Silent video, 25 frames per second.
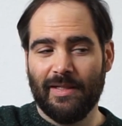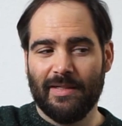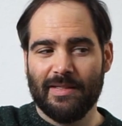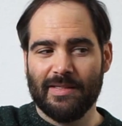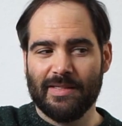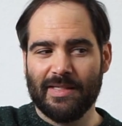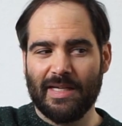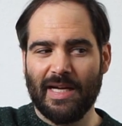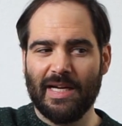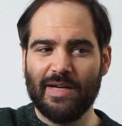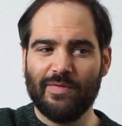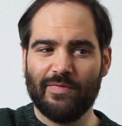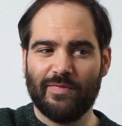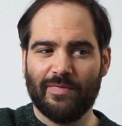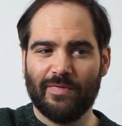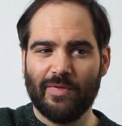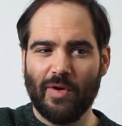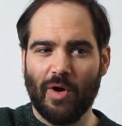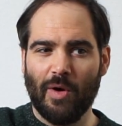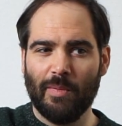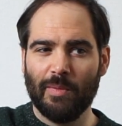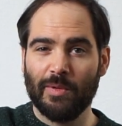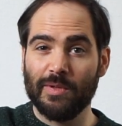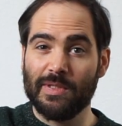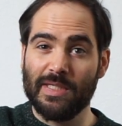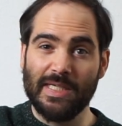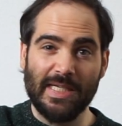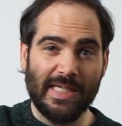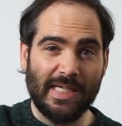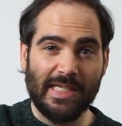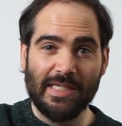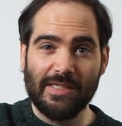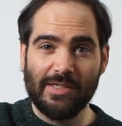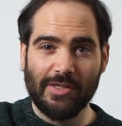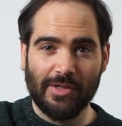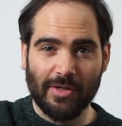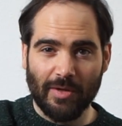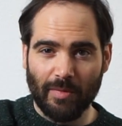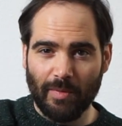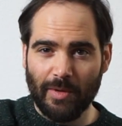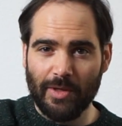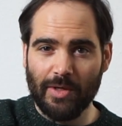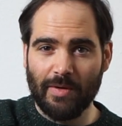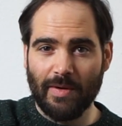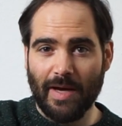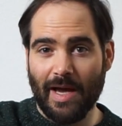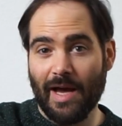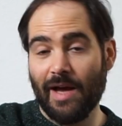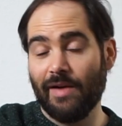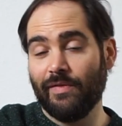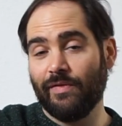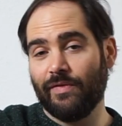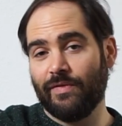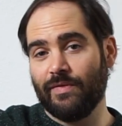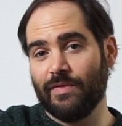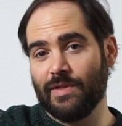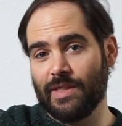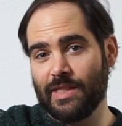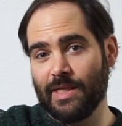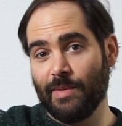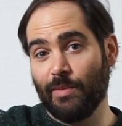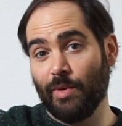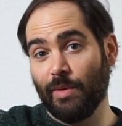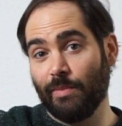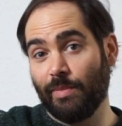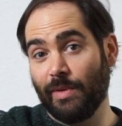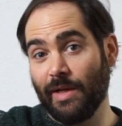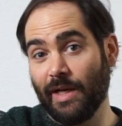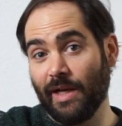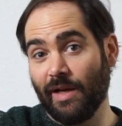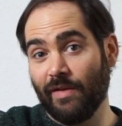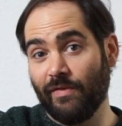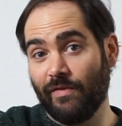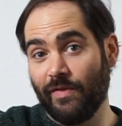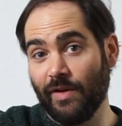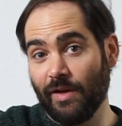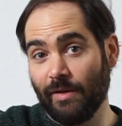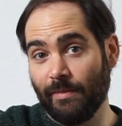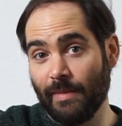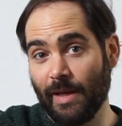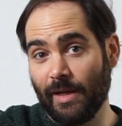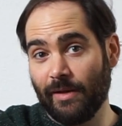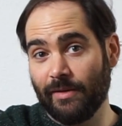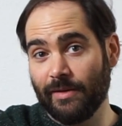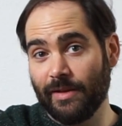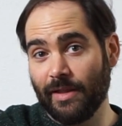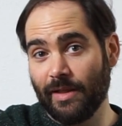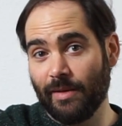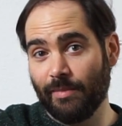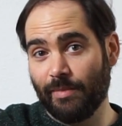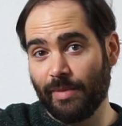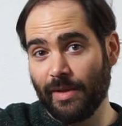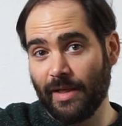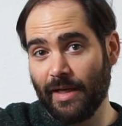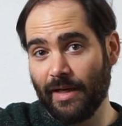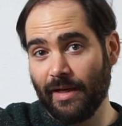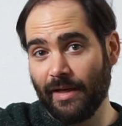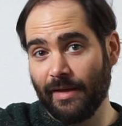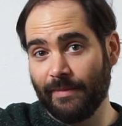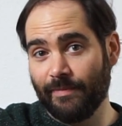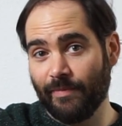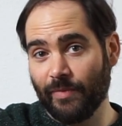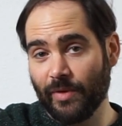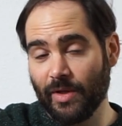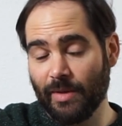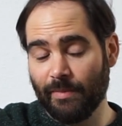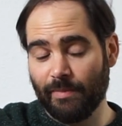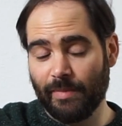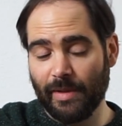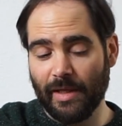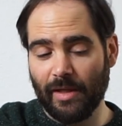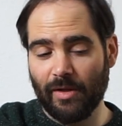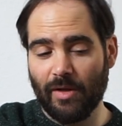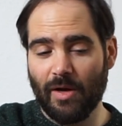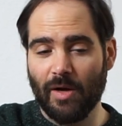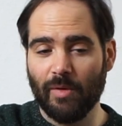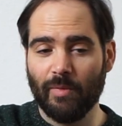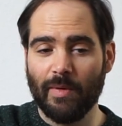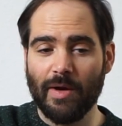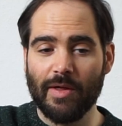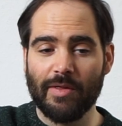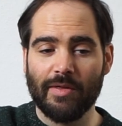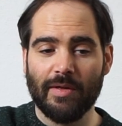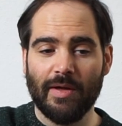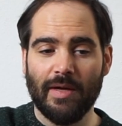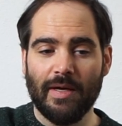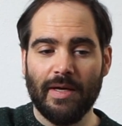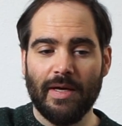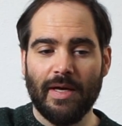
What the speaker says: It's kind of almost easier when you have someone playing a fiddle melody to play along with.